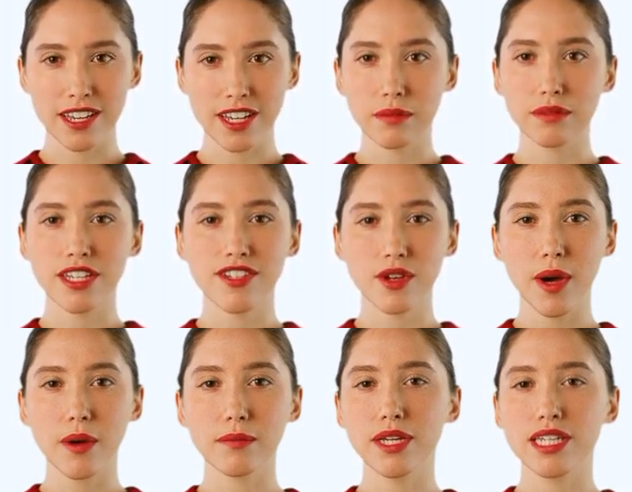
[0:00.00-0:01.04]
The preview
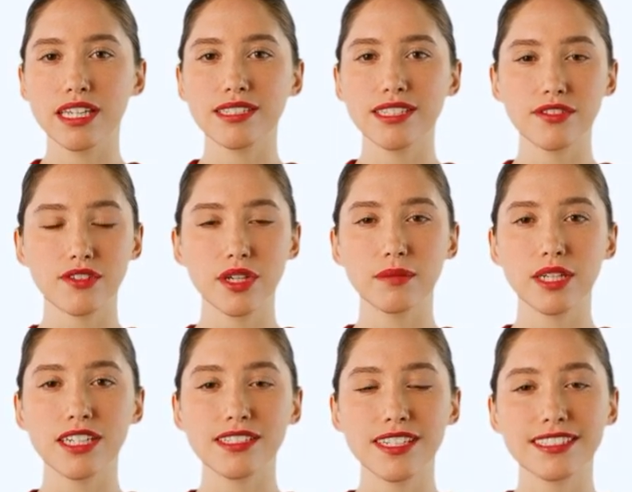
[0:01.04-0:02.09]
output is different
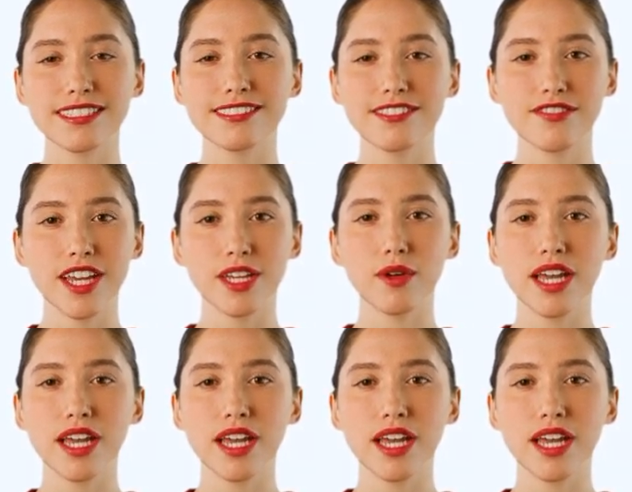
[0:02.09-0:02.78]
because this is the final